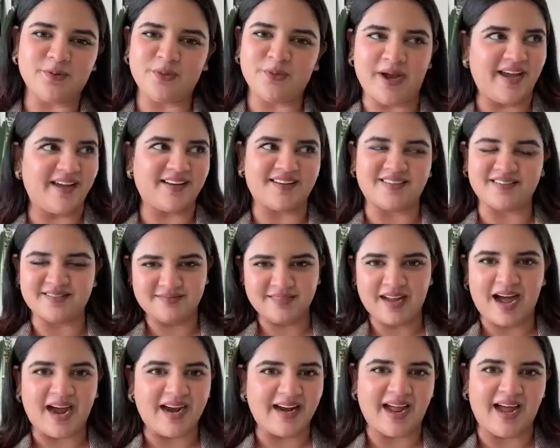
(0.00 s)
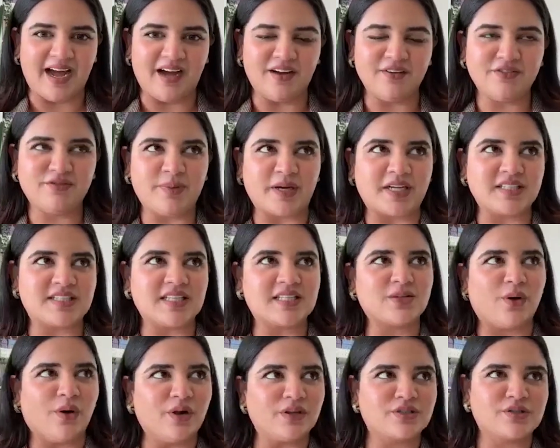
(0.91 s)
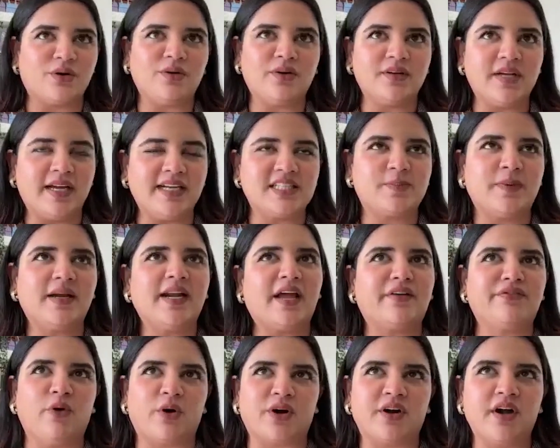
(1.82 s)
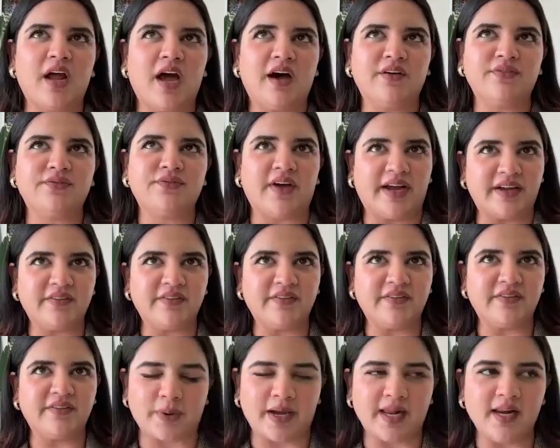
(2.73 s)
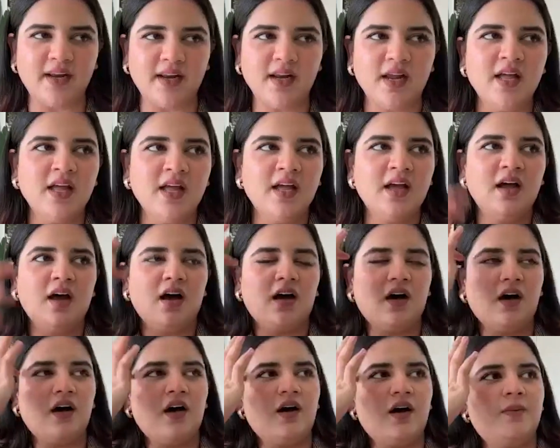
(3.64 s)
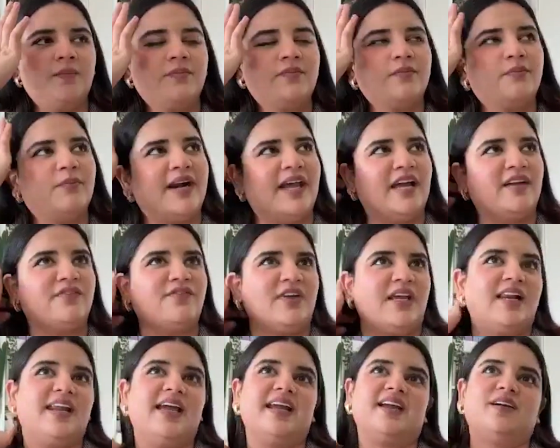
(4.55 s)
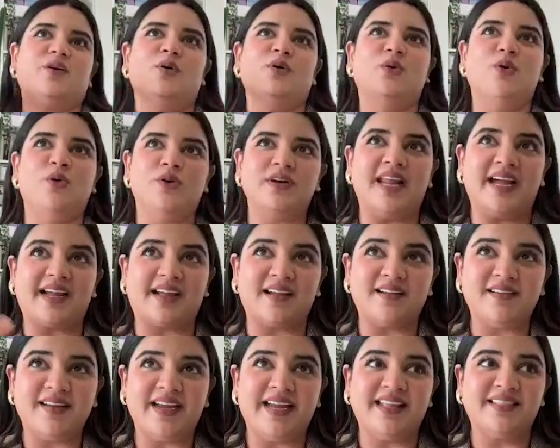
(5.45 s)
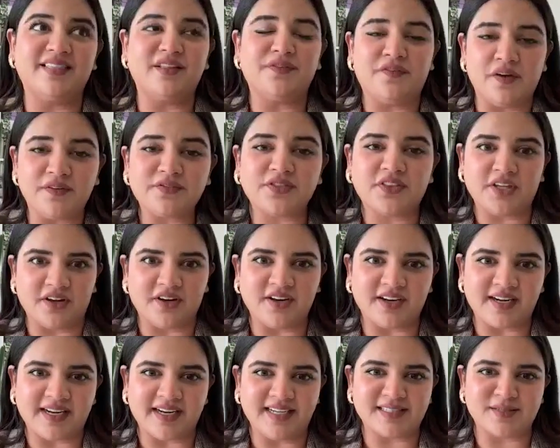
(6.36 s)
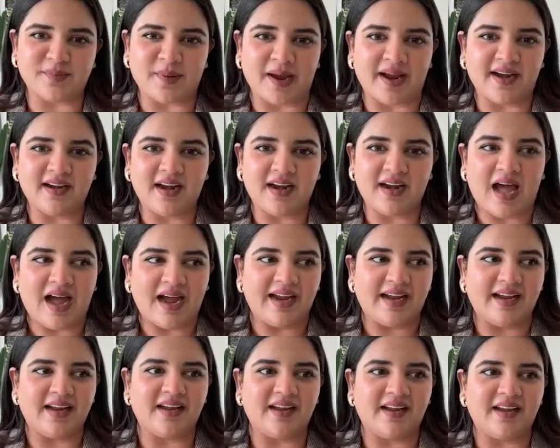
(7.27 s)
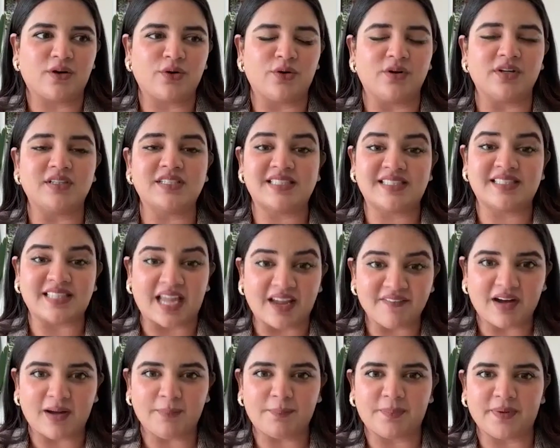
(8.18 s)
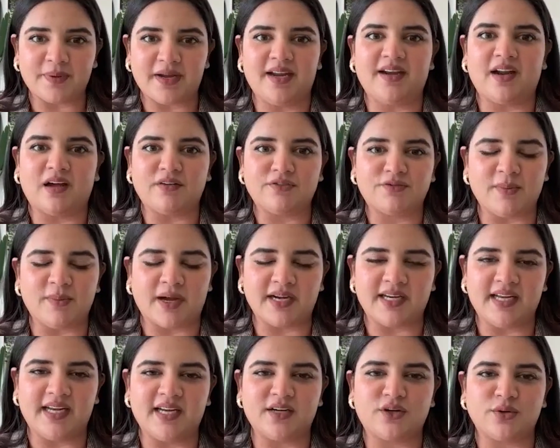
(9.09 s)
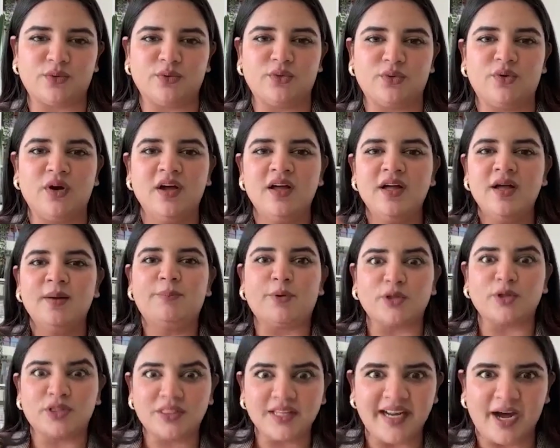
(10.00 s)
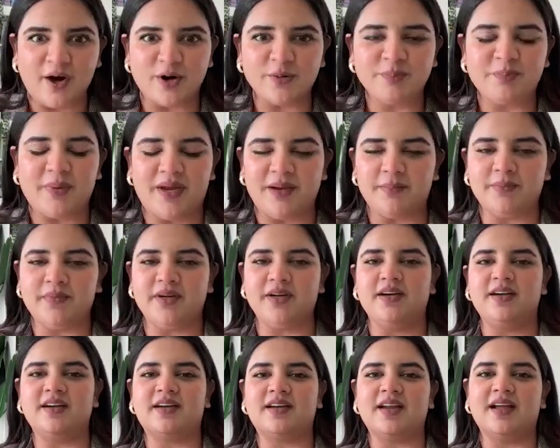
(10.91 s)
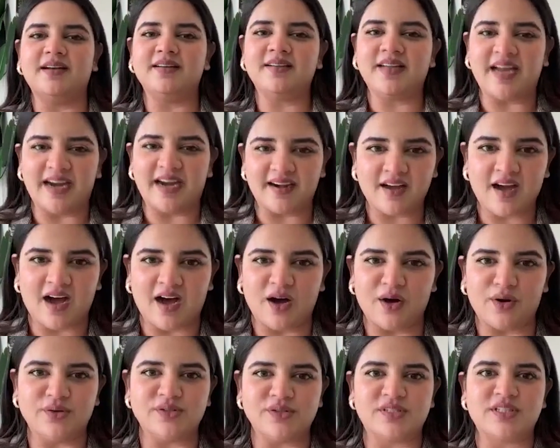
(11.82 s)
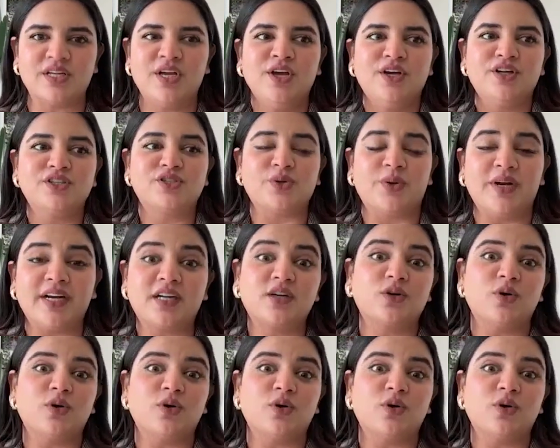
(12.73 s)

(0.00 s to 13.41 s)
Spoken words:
where I have, because it's been like 4.5, 5 years for me as well. But I feel like in the fifth year is when I could save up enough money to put the down payment, get a house. So it